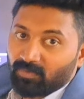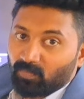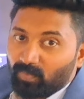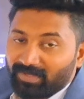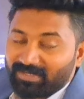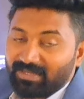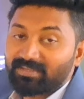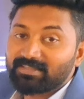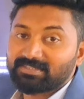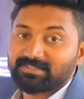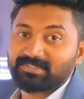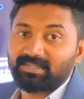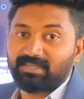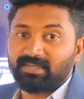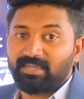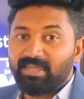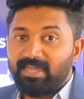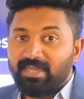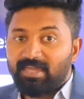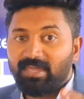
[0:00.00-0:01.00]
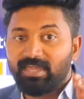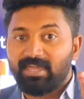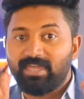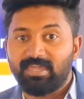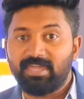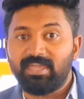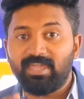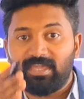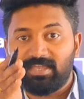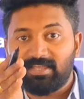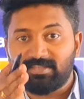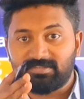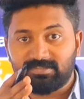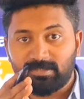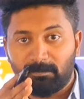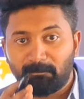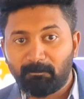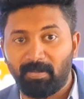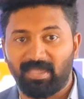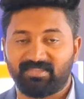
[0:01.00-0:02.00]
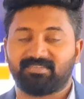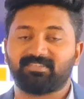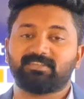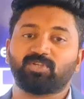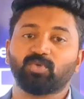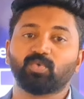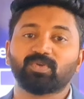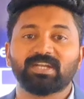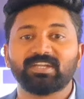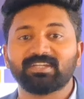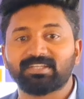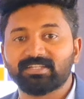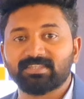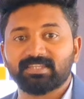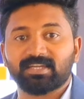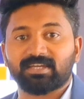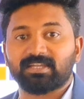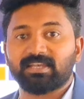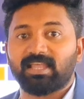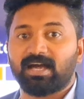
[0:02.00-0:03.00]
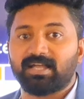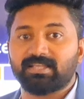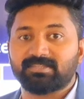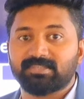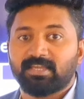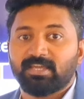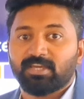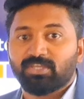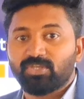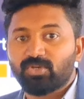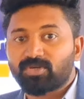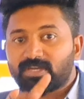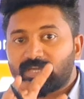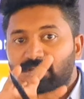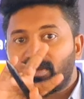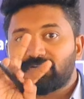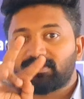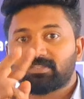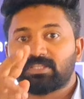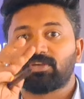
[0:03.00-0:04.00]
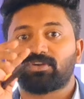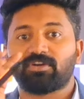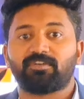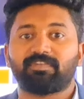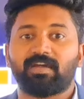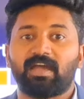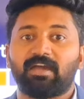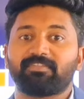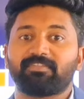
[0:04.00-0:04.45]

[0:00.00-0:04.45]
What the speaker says: When I say he is the best student in the class, you cannot think of